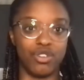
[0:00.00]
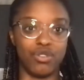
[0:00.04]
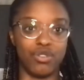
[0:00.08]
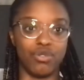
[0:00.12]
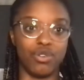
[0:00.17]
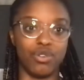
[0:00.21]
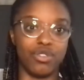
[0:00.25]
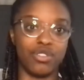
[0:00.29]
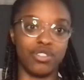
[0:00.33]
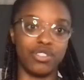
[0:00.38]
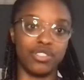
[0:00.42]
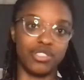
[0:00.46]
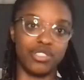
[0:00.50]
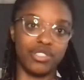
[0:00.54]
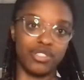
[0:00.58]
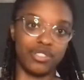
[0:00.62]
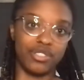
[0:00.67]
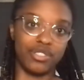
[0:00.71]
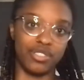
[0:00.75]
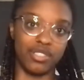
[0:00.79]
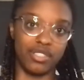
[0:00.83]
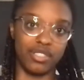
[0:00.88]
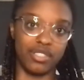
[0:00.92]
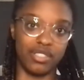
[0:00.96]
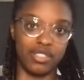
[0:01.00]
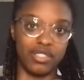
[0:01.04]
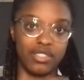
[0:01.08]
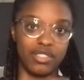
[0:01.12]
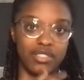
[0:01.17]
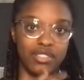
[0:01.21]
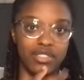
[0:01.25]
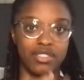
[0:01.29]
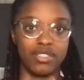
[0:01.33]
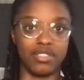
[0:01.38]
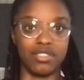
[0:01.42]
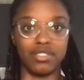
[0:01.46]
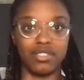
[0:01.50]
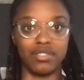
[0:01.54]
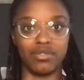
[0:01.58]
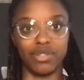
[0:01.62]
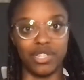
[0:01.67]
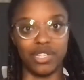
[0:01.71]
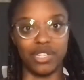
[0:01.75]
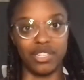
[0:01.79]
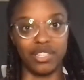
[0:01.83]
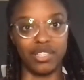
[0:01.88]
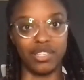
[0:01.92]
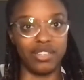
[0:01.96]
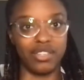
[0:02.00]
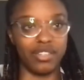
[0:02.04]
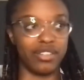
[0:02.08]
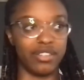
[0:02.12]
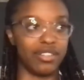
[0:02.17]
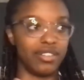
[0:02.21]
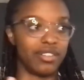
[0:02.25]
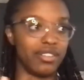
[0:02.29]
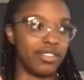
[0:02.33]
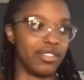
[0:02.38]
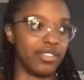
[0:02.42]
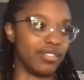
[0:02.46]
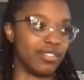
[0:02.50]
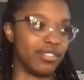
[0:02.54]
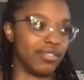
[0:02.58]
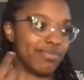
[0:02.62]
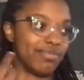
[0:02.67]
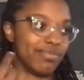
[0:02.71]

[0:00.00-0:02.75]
roll their jersey in the right here, and